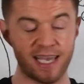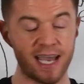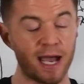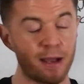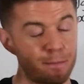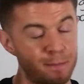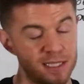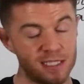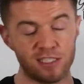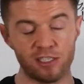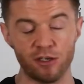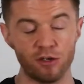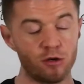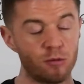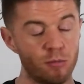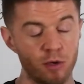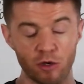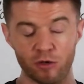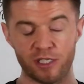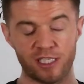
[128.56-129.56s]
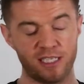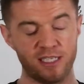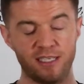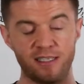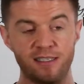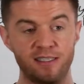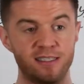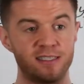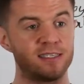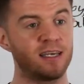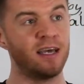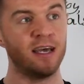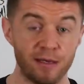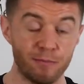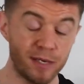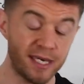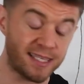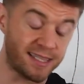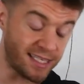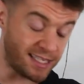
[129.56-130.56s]
tap into your emotions. They
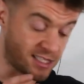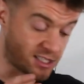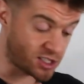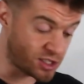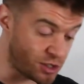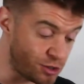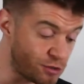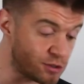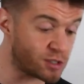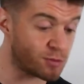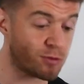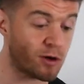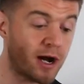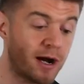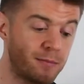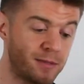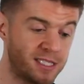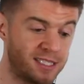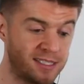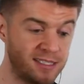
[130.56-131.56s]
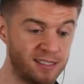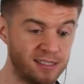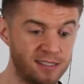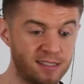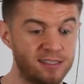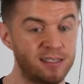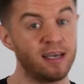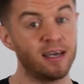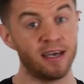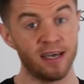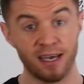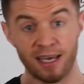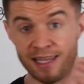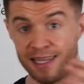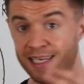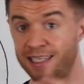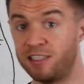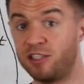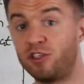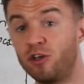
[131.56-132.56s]
make these huge promises.
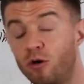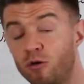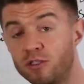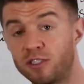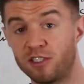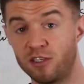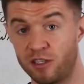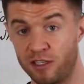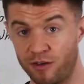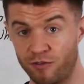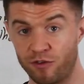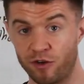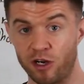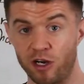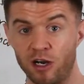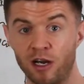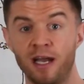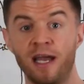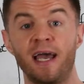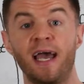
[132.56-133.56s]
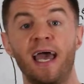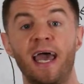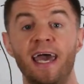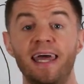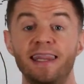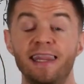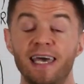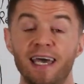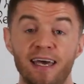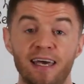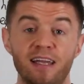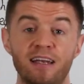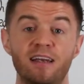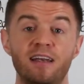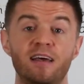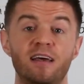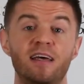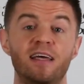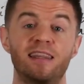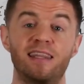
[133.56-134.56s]
They don't deliver. And
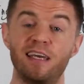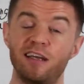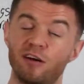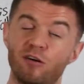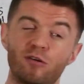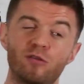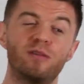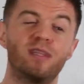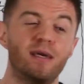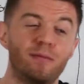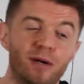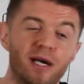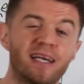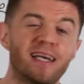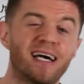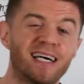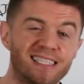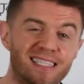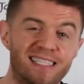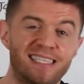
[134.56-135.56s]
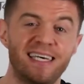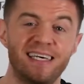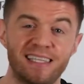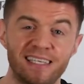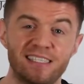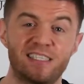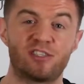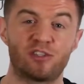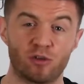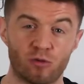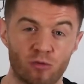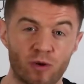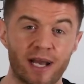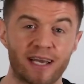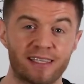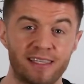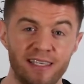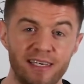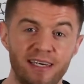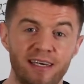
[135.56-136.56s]
then they might not say this
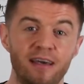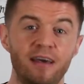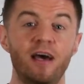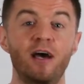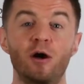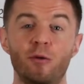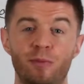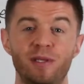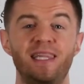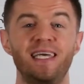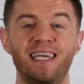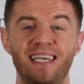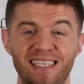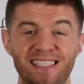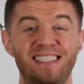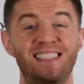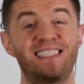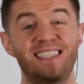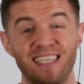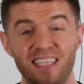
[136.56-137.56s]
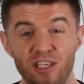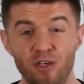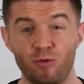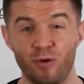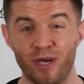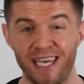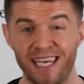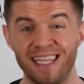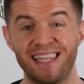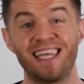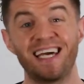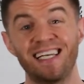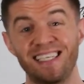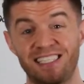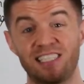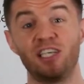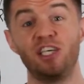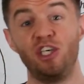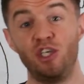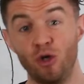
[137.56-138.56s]
directly, but they insinuate that
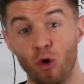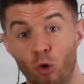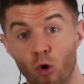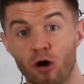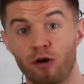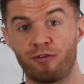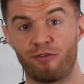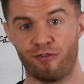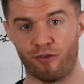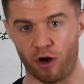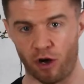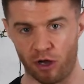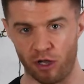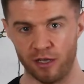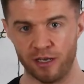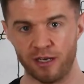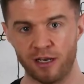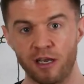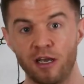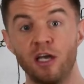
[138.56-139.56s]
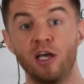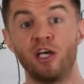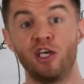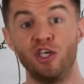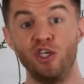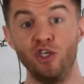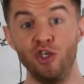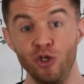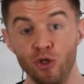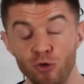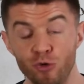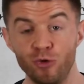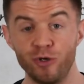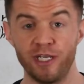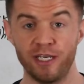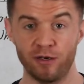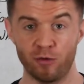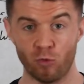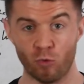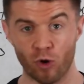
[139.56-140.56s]
it's your fault. You
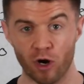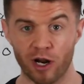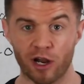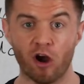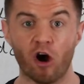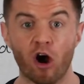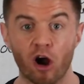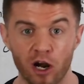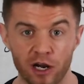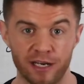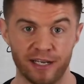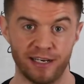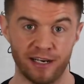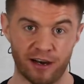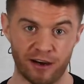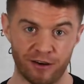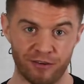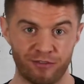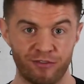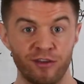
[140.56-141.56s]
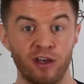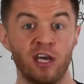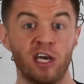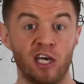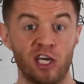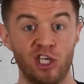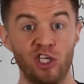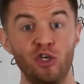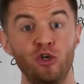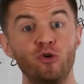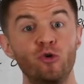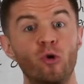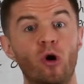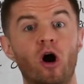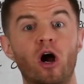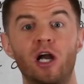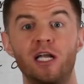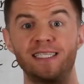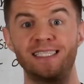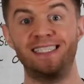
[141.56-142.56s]
didn't work hard enough. You
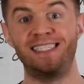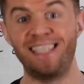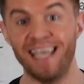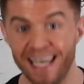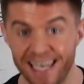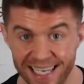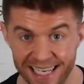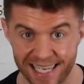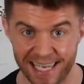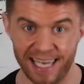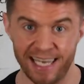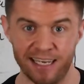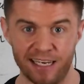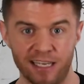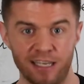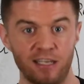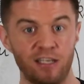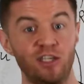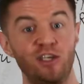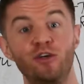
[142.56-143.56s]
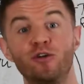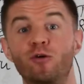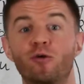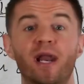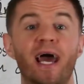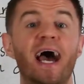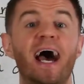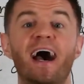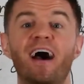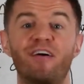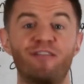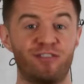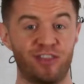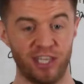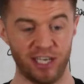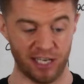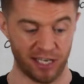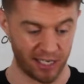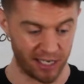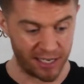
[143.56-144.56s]
aren't dedicated. You don't
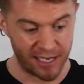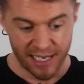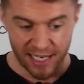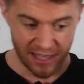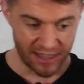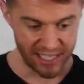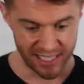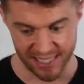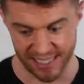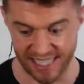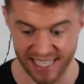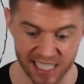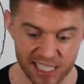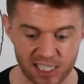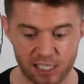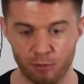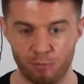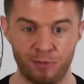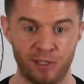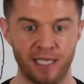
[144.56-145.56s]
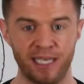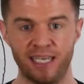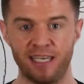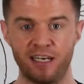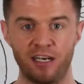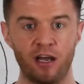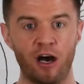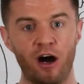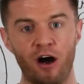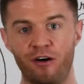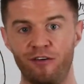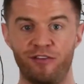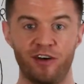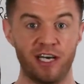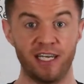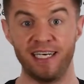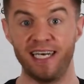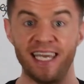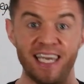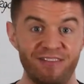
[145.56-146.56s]
have the discipline of
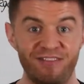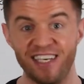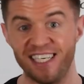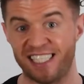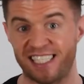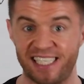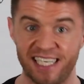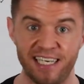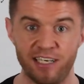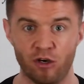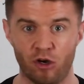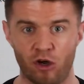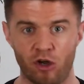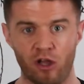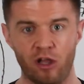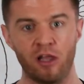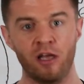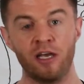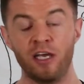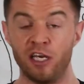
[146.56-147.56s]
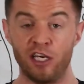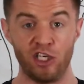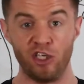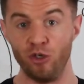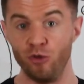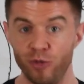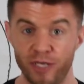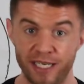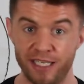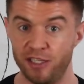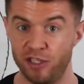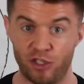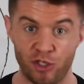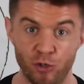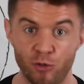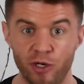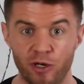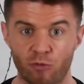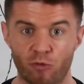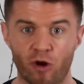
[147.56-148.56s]
a Navy SEAL. You didn't
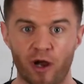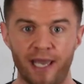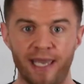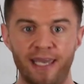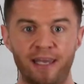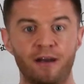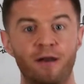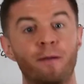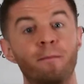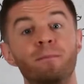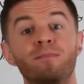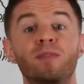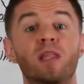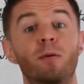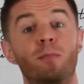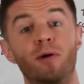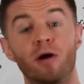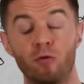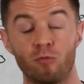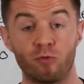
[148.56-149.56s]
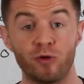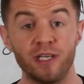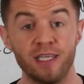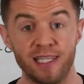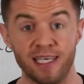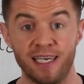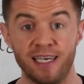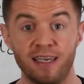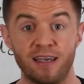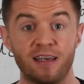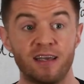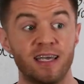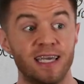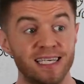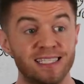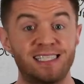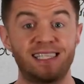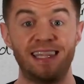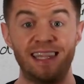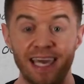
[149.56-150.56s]
do it right. But really,
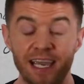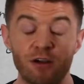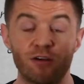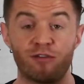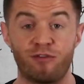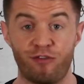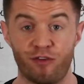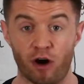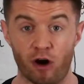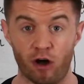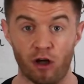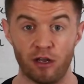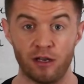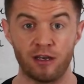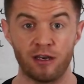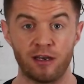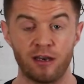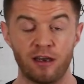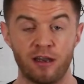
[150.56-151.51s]
it's their fault.